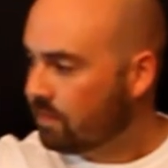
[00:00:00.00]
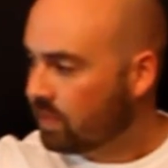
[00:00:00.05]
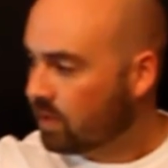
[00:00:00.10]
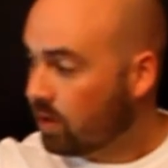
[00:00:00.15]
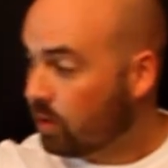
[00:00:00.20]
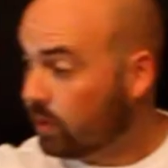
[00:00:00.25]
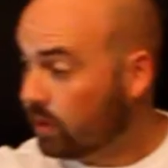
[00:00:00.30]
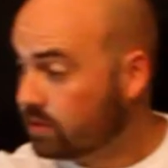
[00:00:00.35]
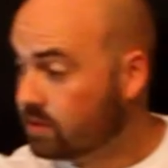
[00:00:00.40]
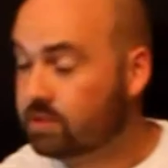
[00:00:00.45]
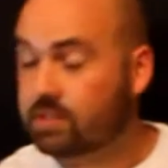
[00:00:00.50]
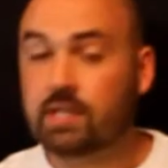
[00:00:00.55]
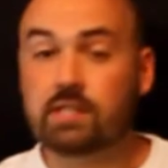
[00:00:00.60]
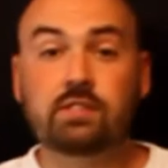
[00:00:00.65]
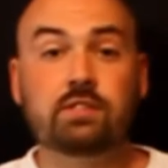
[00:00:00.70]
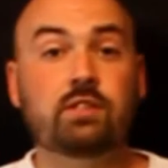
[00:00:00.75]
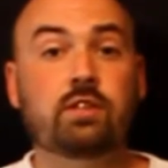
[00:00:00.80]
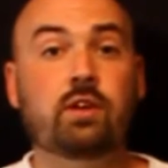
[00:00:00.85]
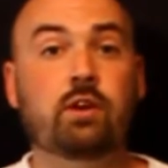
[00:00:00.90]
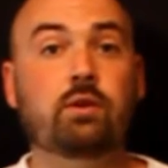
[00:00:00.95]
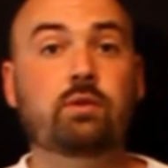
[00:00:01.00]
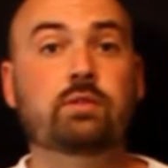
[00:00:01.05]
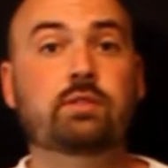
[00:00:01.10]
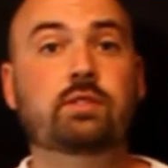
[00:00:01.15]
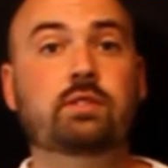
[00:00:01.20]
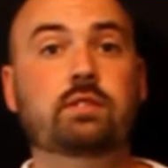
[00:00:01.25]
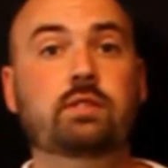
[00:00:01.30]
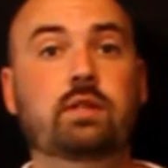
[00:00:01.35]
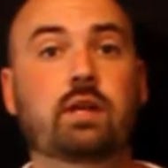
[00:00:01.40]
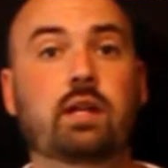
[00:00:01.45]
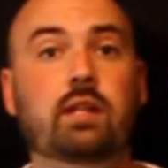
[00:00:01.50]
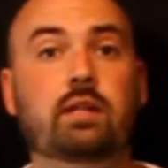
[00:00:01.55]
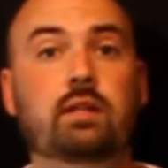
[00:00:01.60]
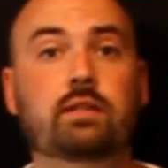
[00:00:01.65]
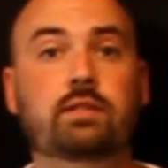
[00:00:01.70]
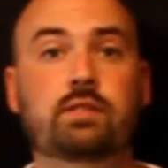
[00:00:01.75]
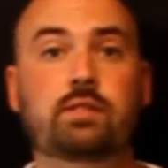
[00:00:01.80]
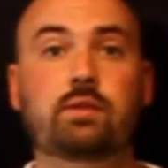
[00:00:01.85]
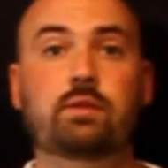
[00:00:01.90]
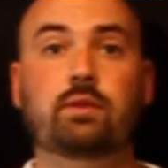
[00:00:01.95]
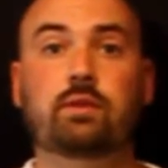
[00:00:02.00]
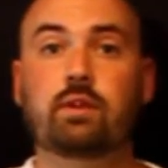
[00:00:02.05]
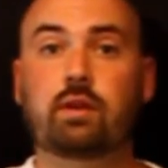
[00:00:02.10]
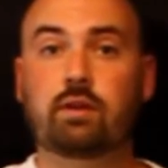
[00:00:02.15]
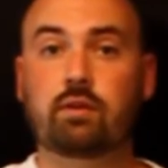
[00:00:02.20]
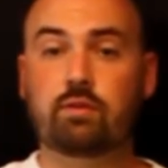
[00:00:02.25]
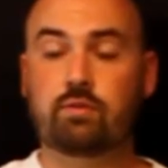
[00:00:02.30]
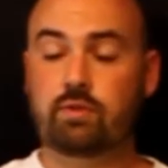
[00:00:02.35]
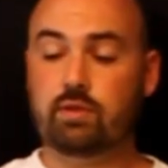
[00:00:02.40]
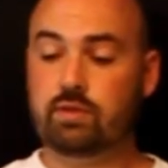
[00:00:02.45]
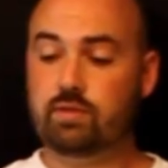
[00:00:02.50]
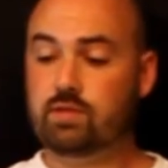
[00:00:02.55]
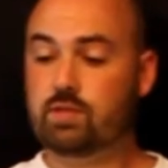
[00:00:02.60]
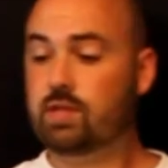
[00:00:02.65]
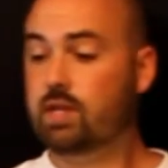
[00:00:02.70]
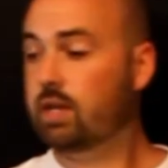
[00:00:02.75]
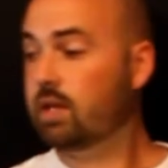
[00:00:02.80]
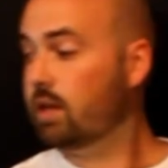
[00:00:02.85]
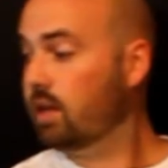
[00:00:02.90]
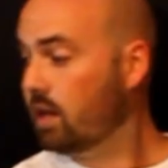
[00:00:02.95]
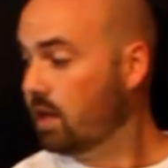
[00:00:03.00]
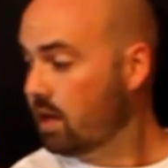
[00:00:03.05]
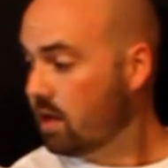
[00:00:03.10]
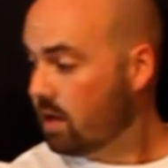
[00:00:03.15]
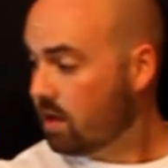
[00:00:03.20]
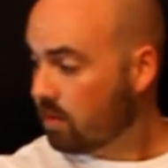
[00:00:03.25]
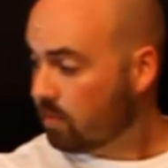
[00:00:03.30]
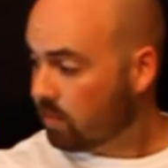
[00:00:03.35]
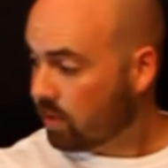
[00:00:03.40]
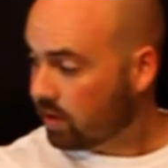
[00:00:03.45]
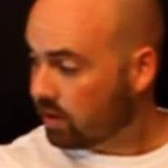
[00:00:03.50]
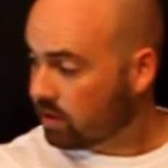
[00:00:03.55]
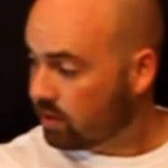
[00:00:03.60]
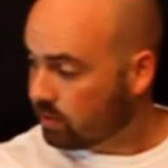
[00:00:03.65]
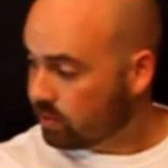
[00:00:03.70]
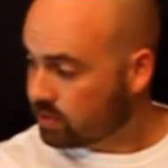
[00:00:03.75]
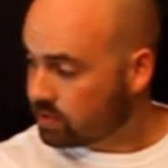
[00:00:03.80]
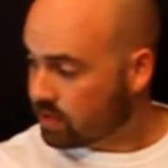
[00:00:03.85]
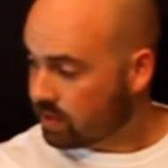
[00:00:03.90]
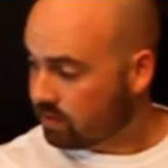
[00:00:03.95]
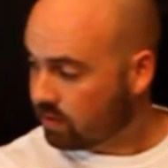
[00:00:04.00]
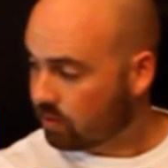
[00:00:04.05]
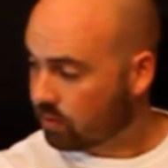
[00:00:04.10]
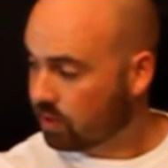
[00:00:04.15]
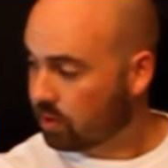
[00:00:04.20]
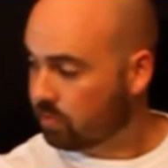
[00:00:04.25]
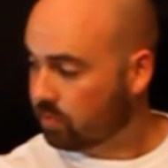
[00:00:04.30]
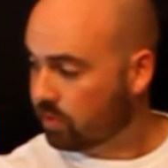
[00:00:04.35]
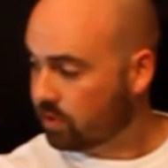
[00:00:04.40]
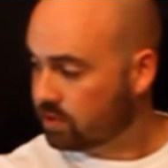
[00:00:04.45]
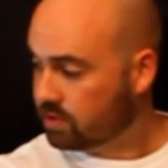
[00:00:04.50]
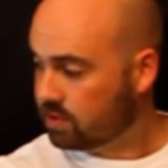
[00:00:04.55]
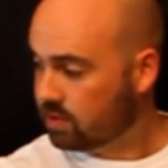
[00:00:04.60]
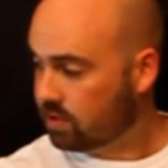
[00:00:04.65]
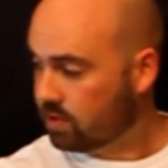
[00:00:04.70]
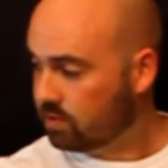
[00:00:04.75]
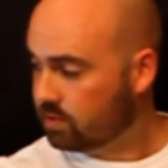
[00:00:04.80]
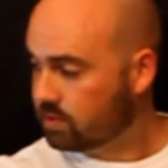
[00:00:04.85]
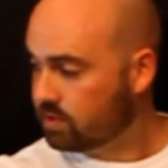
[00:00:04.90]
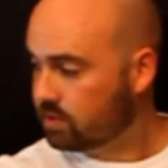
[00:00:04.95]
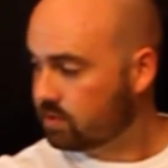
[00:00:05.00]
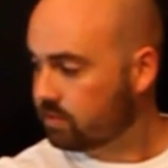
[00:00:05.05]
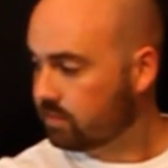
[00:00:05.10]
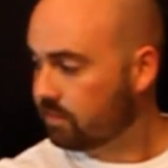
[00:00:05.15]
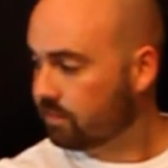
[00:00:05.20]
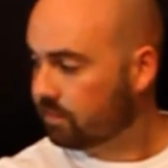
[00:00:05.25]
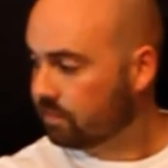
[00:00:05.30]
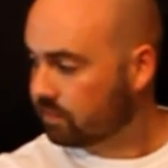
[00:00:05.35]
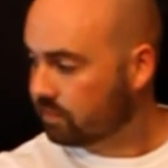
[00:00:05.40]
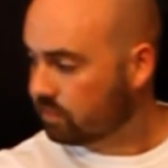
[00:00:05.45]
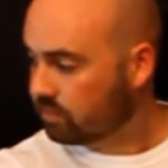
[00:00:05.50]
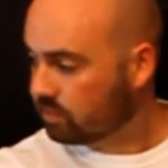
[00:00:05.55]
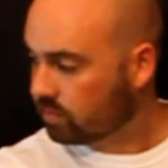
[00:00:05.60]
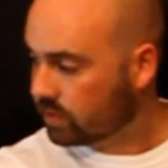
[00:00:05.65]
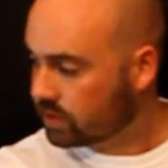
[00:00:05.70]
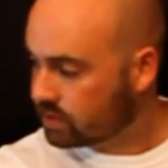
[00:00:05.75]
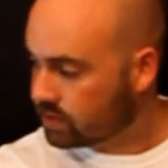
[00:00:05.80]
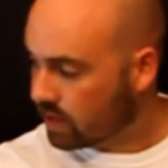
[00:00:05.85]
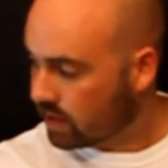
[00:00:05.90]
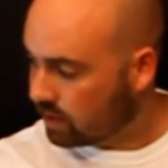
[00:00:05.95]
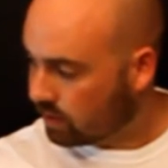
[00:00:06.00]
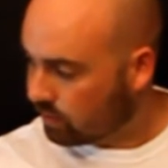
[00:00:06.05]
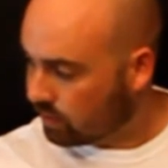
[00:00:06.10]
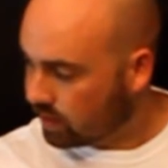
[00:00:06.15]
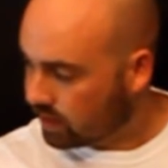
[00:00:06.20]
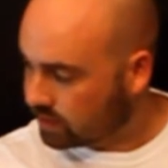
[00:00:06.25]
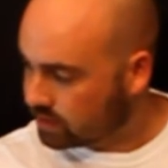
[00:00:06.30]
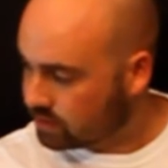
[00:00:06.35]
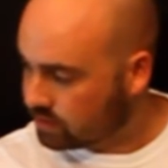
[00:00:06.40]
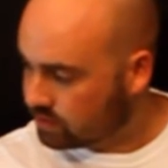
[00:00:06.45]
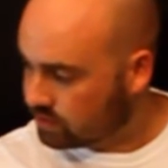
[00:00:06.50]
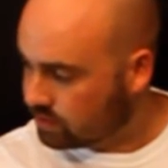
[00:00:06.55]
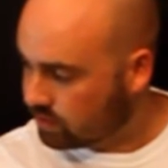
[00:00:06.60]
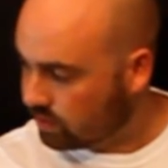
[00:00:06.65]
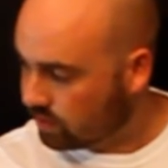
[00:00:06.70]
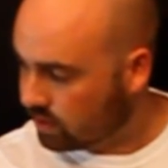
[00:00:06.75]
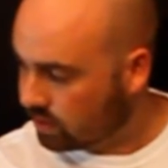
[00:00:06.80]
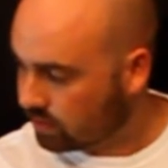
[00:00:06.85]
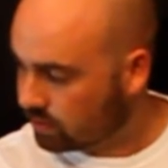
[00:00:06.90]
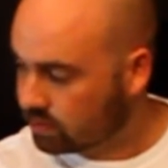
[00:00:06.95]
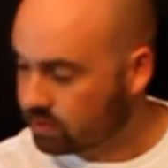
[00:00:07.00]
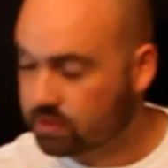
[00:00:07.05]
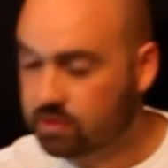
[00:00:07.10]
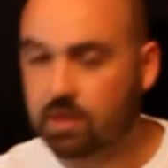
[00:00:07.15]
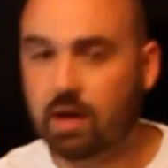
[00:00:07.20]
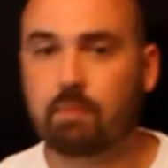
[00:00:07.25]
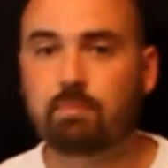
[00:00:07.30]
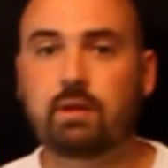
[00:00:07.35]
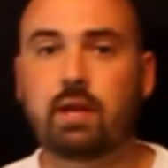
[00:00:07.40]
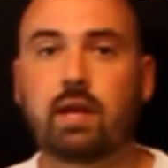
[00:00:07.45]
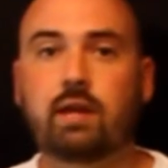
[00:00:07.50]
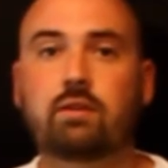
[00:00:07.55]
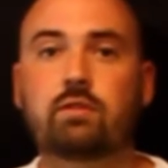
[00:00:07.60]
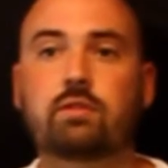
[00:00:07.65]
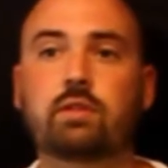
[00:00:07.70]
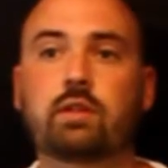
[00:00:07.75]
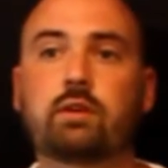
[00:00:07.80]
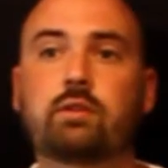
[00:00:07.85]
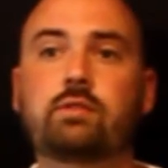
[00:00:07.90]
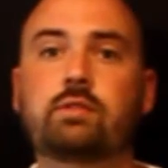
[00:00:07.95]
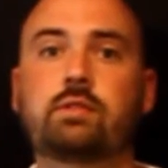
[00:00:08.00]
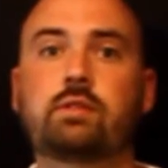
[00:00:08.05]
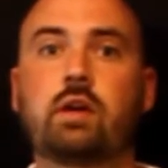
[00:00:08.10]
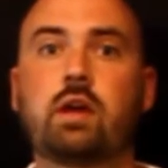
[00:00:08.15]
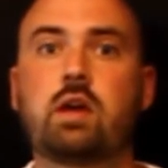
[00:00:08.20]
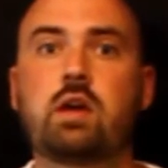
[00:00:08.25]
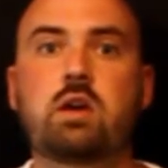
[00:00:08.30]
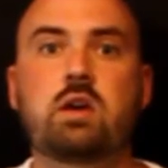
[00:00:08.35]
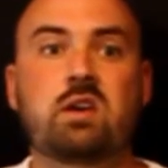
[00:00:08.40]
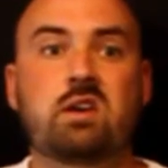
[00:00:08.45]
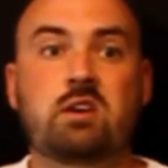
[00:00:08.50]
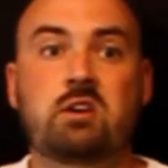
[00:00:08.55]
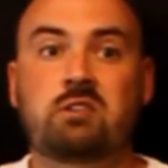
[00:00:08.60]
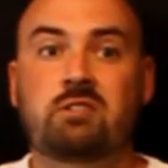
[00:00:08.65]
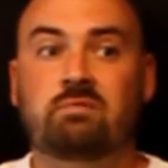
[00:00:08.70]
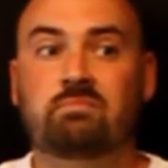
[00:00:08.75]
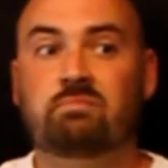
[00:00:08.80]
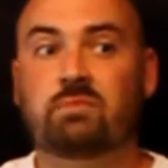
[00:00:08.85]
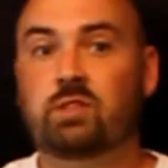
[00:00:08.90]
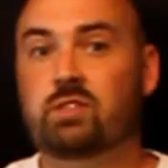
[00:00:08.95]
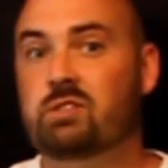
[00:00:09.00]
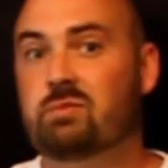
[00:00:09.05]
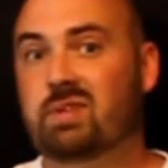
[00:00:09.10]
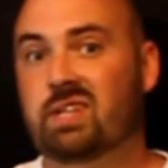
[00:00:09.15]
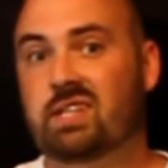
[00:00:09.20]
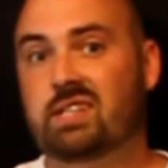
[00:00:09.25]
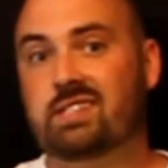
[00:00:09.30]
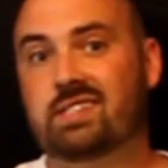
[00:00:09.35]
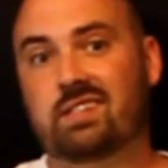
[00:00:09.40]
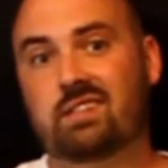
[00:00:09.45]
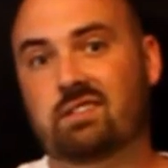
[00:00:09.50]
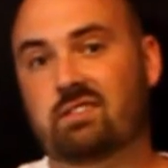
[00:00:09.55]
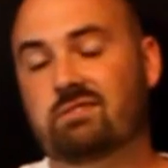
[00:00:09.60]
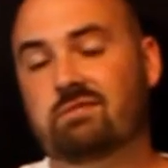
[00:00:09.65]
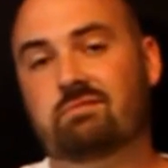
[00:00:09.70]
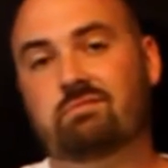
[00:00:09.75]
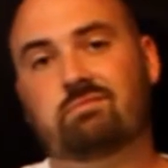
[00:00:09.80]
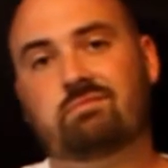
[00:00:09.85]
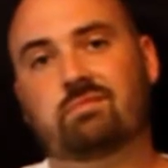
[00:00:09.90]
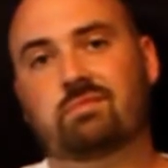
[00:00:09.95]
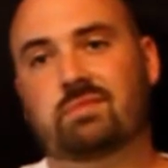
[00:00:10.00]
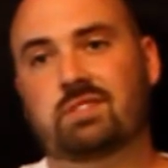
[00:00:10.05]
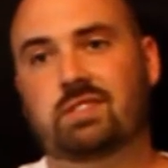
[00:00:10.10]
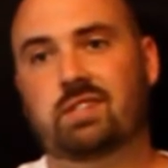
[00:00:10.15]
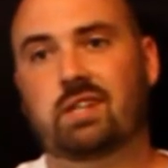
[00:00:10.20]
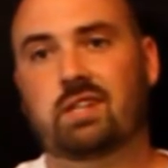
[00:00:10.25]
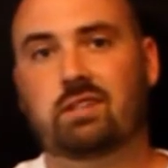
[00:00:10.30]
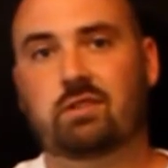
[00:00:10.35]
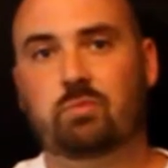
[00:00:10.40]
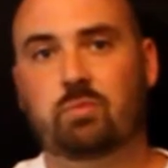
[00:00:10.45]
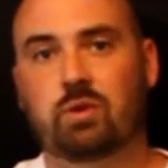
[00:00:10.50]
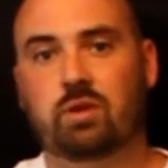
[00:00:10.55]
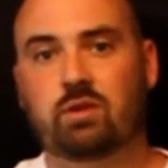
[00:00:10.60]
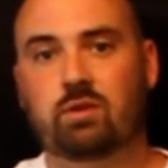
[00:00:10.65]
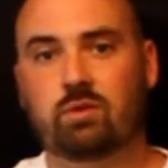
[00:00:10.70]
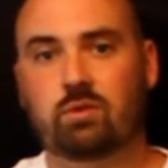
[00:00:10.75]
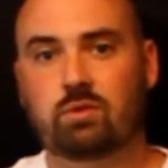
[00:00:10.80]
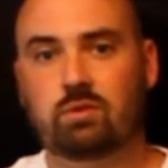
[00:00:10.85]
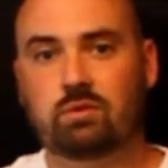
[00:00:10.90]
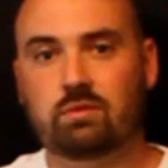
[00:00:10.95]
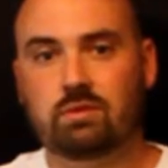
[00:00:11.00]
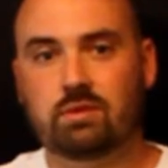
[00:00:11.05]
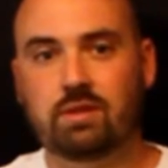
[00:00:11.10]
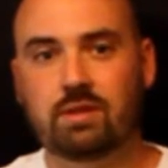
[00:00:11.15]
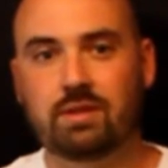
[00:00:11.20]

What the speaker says: Oh, we also changed the nose a little too. I don't know if you can see it, but you know, we used to have that really pointed nose. We decided we'd actually just do a little chopped angled nose, mostly because, I don't know, I thought it looked pretty cool.